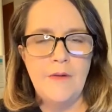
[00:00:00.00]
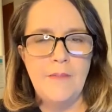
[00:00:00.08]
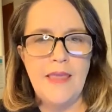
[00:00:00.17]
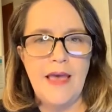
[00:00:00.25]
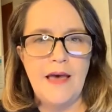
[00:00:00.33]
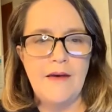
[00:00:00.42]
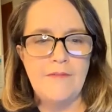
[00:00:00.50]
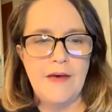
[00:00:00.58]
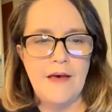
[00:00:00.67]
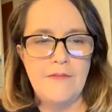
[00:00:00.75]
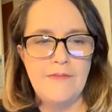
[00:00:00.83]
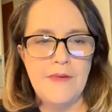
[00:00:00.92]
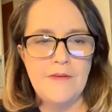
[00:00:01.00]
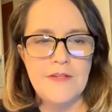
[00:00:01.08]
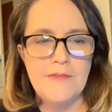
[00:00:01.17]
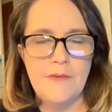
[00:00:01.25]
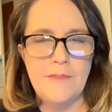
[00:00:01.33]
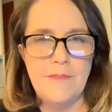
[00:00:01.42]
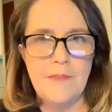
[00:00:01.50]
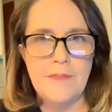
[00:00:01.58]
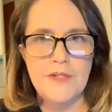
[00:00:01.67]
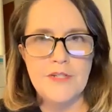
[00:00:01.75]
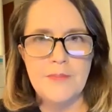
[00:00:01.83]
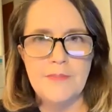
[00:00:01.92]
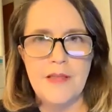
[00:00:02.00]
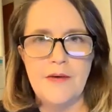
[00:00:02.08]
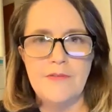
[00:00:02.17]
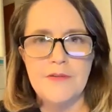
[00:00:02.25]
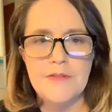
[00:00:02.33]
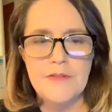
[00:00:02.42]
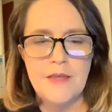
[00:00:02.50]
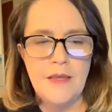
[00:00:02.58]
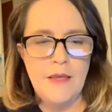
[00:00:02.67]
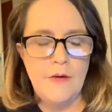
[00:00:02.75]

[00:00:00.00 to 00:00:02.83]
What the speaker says: We have a few different membership levels.